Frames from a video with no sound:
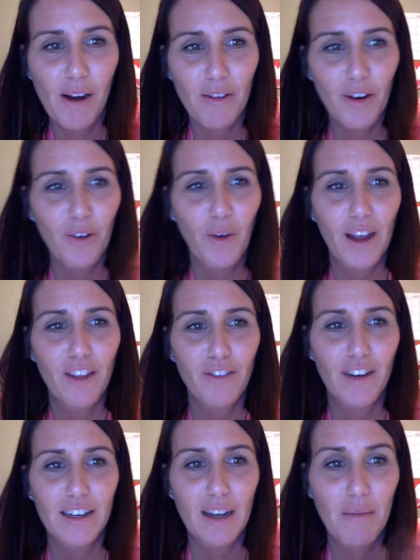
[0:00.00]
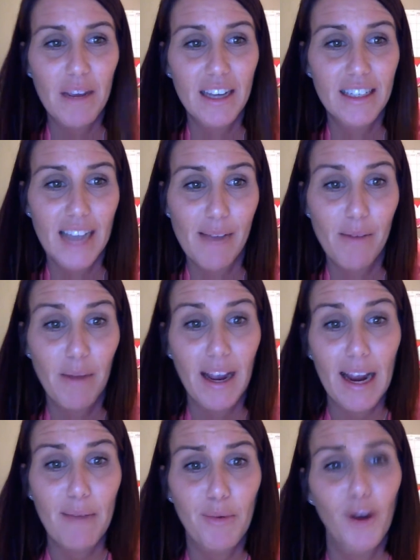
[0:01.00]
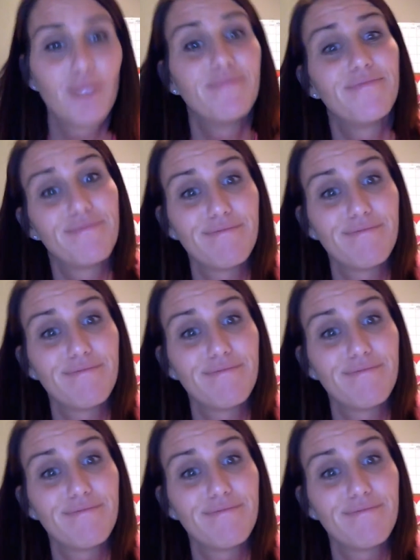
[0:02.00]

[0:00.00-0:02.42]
I wrote Why the Fuck Not Me and Diamond by April.